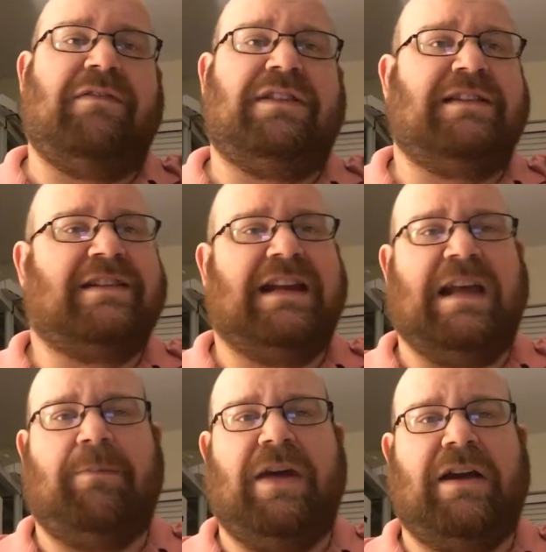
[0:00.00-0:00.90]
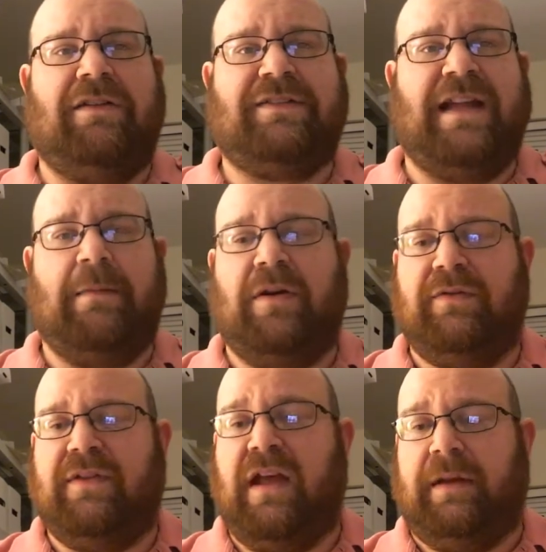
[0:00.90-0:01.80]
Everything's going to get better as time
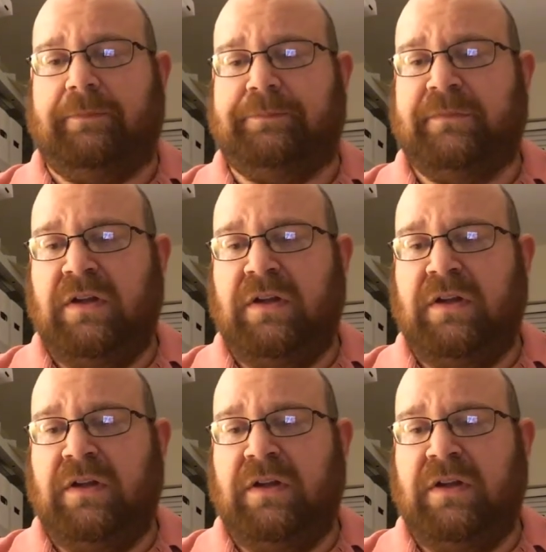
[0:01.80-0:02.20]
goes on.